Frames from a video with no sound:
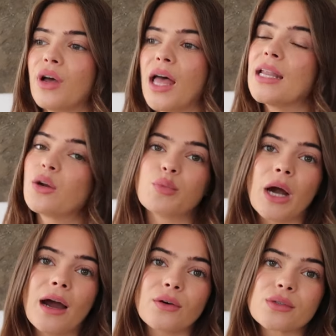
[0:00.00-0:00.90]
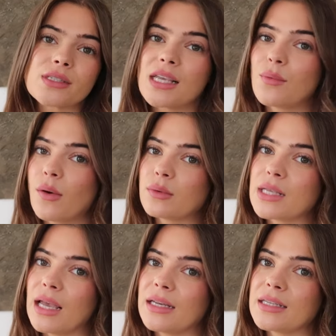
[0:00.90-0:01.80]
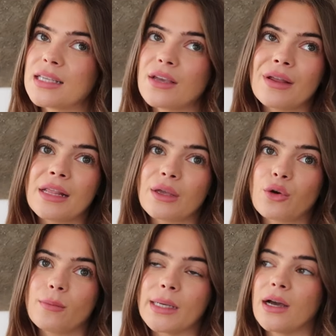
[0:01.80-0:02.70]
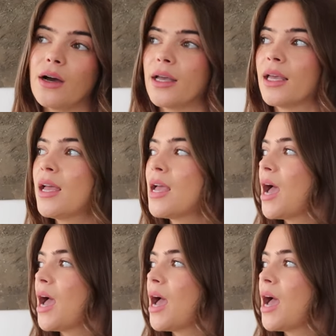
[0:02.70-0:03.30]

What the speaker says: a little browse, see what was in, see if anything caught my eye.